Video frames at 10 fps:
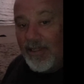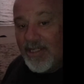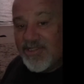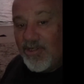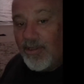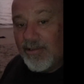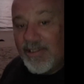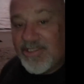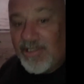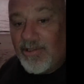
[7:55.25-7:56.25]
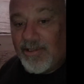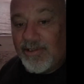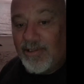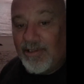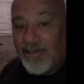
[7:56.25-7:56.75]
It's not. It's a
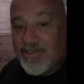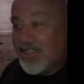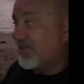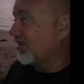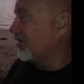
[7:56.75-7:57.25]
logodile. It's actually a